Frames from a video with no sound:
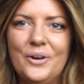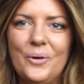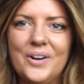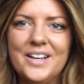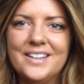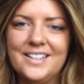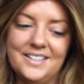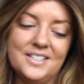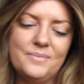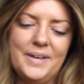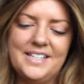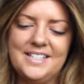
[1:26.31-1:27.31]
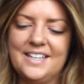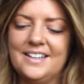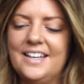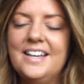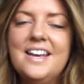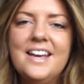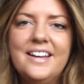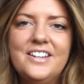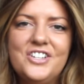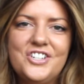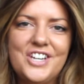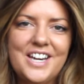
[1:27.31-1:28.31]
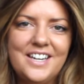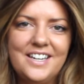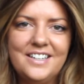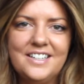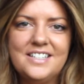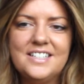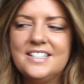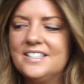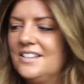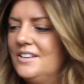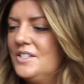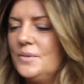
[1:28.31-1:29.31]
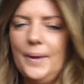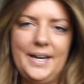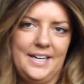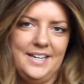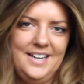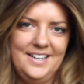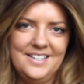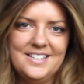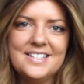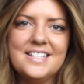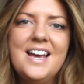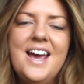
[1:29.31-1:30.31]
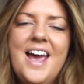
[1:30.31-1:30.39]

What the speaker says: oiliness, basically, sheeniness, sweatiness.